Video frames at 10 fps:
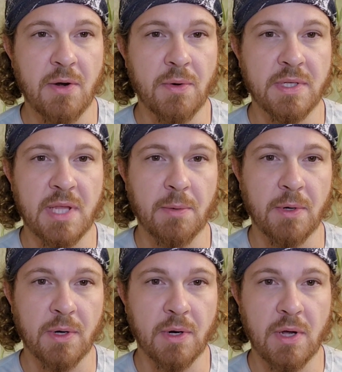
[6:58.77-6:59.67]
I noticed they
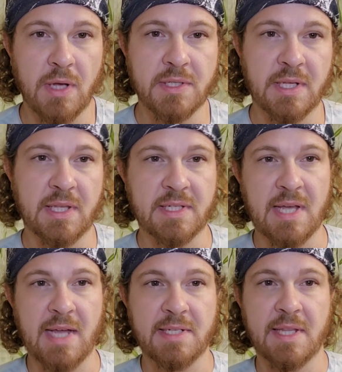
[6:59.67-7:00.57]
were causing the
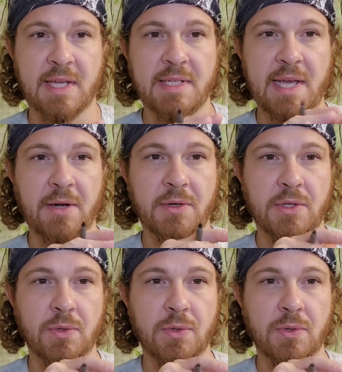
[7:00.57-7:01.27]
sides of the container